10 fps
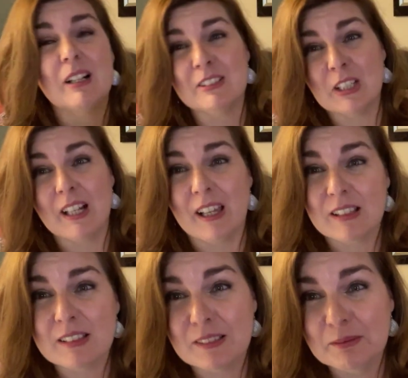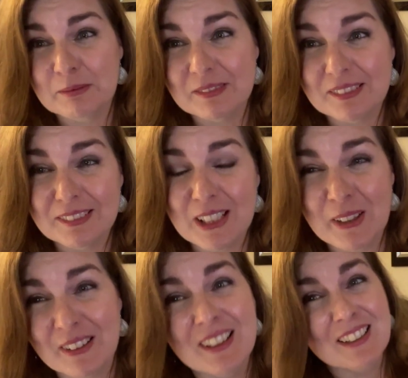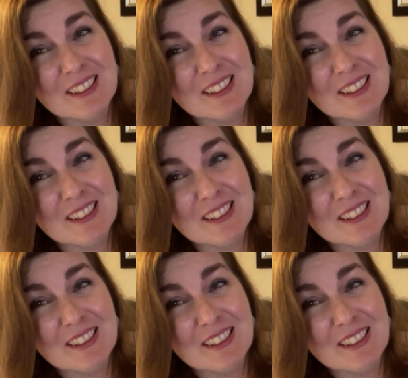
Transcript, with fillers: Right, Gen X yeah,